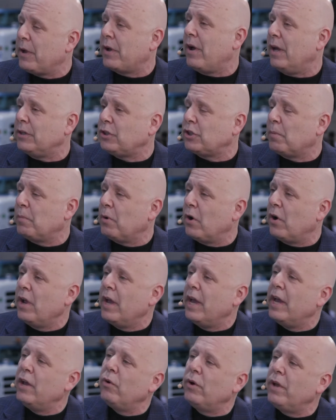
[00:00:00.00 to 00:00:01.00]
the customer,
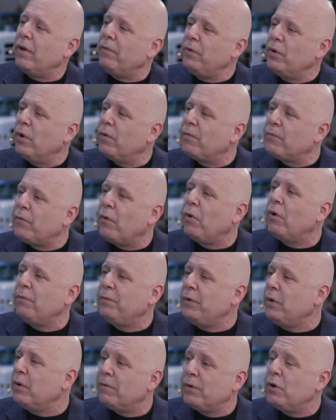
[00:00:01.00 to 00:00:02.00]
it'll give you a full
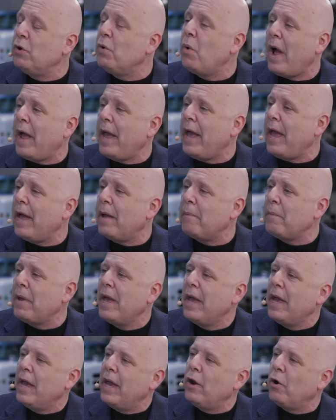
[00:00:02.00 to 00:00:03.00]
view of who I am,
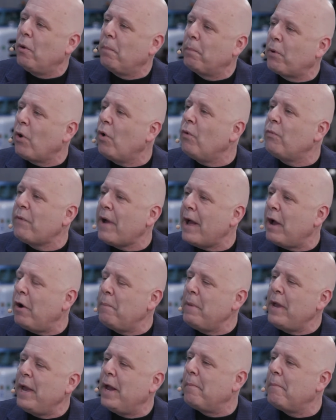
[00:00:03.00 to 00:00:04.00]
it'll
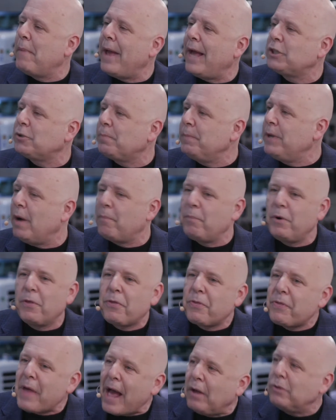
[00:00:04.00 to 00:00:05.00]
profile me and match me up with
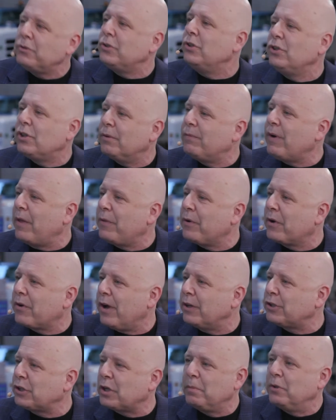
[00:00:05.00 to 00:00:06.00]
thousands of other
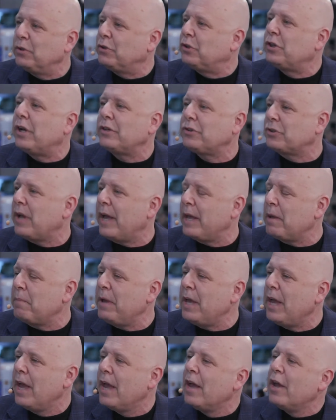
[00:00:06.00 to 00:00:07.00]
customers just like
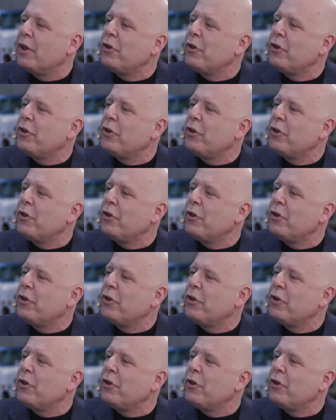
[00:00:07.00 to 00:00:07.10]
me.